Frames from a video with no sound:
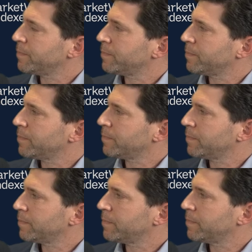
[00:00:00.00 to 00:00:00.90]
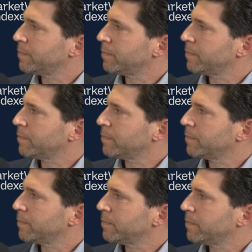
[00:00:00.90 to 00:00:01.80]

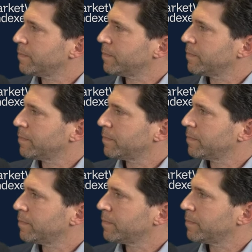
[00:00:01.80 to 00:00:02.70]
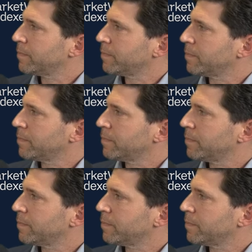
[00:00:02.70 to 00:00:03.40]
The person shown says nothing.